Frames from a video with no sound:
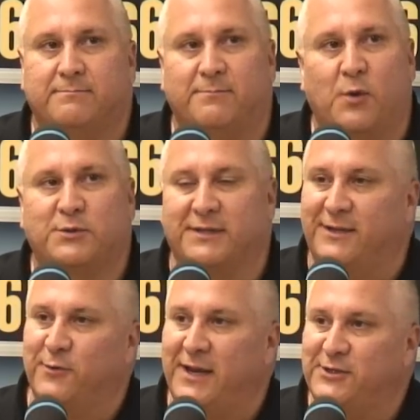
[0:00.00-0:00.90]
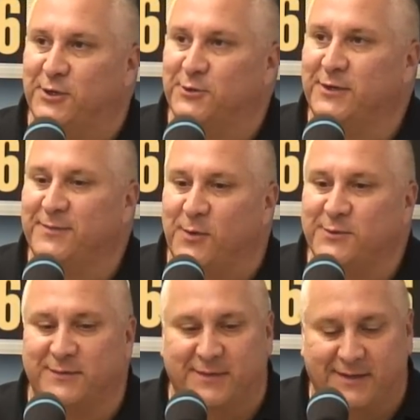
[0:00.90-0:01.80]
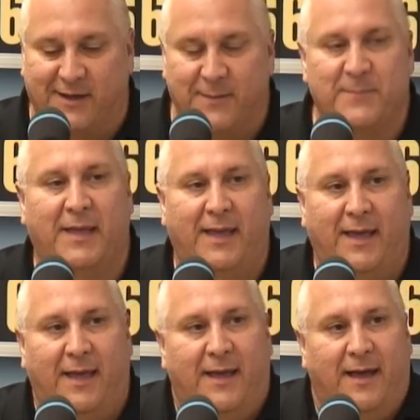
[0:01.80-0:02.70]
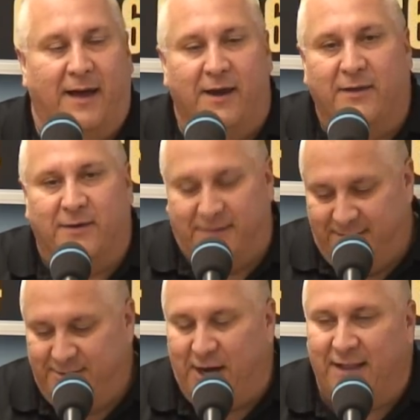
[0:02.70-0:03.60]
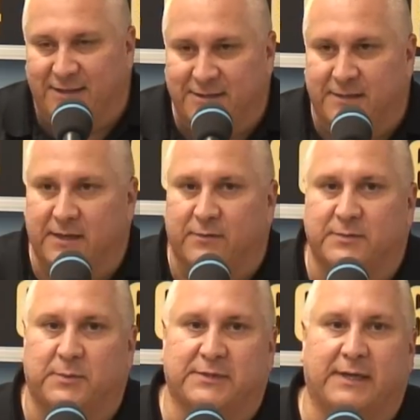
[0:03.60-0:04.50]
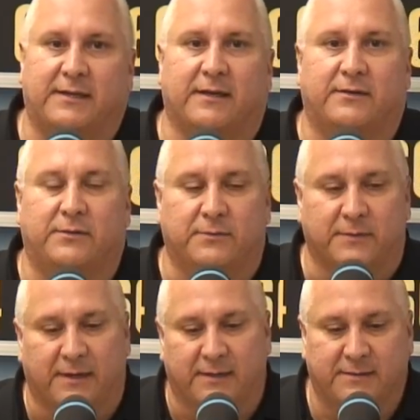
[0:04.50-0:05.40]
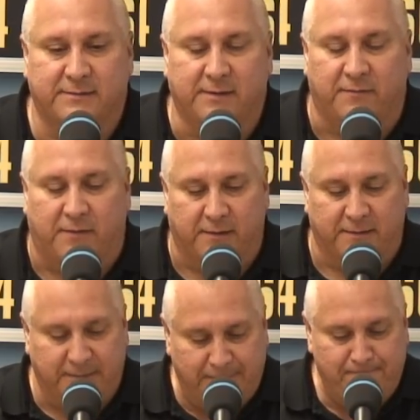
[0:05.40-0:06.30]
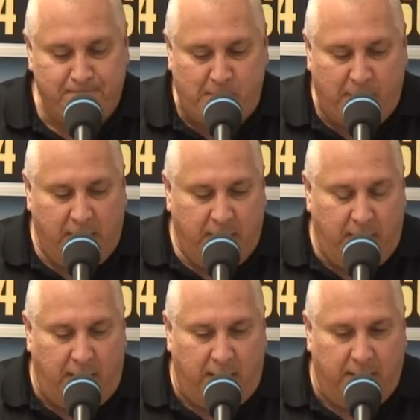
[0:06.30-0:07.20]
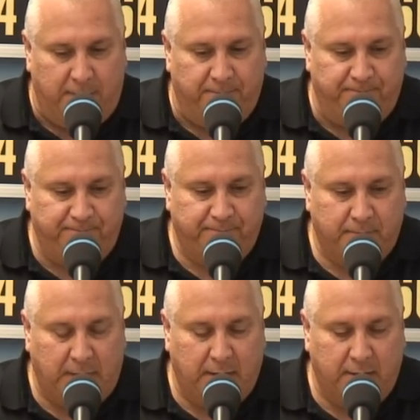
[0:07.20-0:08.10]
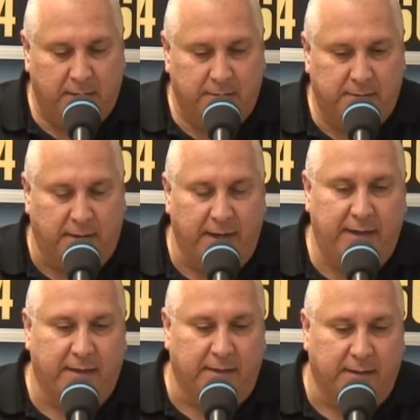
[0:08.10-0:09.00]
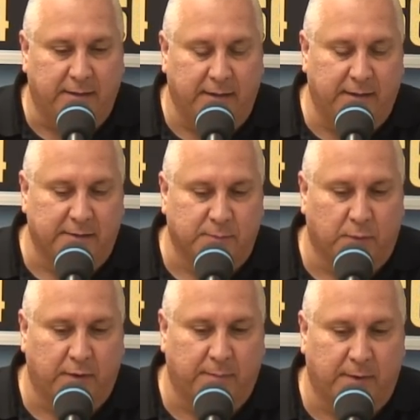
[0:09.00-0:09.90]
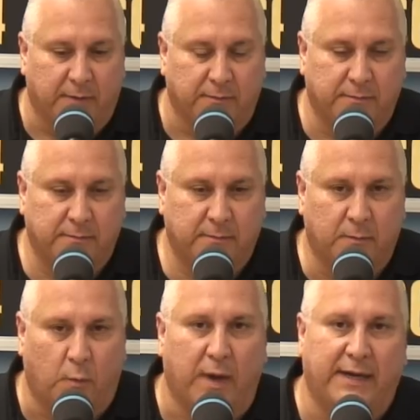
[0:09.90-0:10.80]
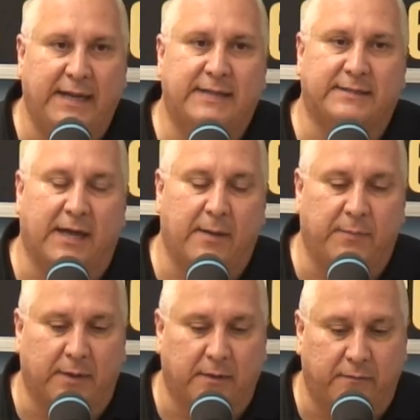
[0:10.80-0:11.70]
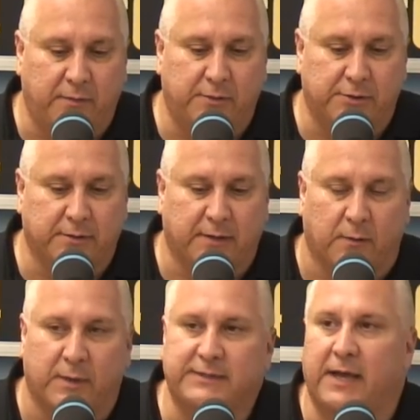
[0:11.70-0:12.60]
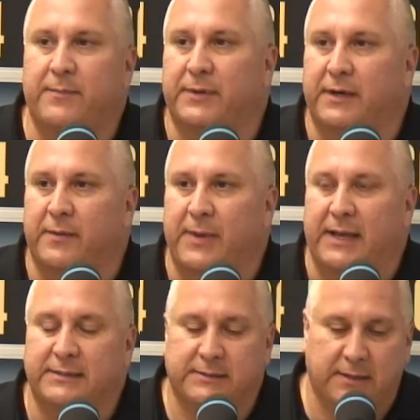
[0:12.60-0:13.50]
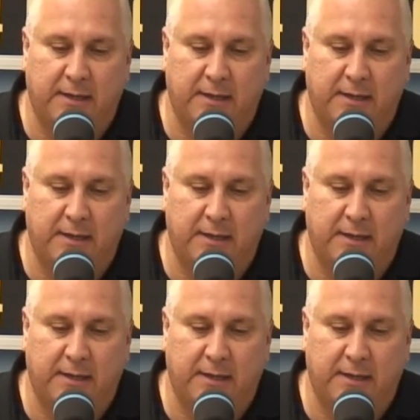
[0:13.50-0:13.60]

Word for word: mostly great children most of the time. Another challenge that's always presented to uh, a father. Um, tonight, I, I think, is more about what needs to happen in the future than what's happened in the past.